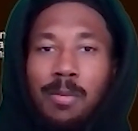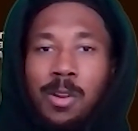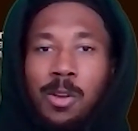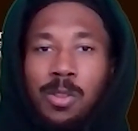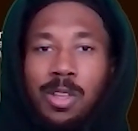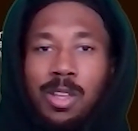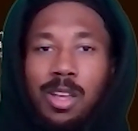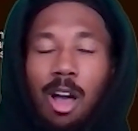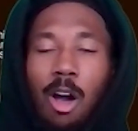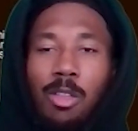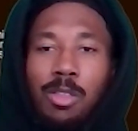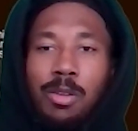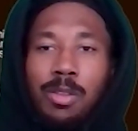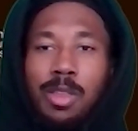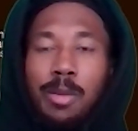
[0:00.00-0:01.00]
That all
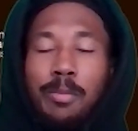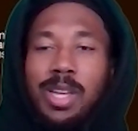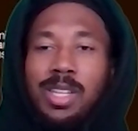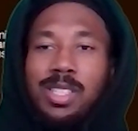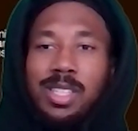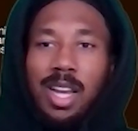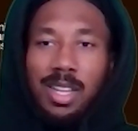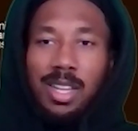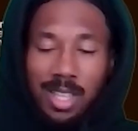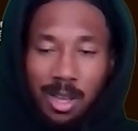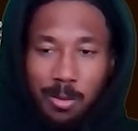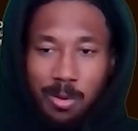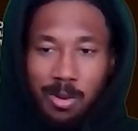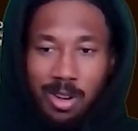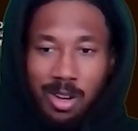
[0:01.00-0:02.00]
the missed shots that
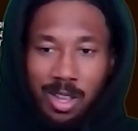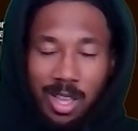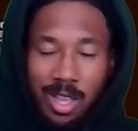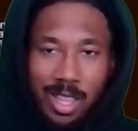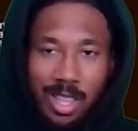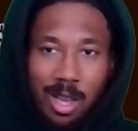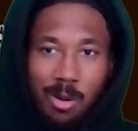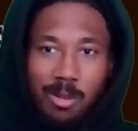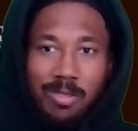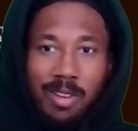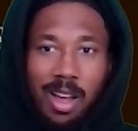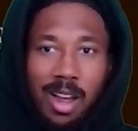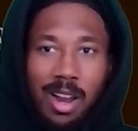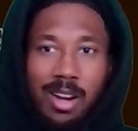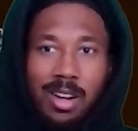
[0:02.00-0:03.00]
were
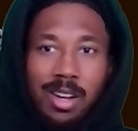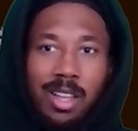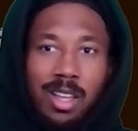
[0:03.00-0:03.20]
fired,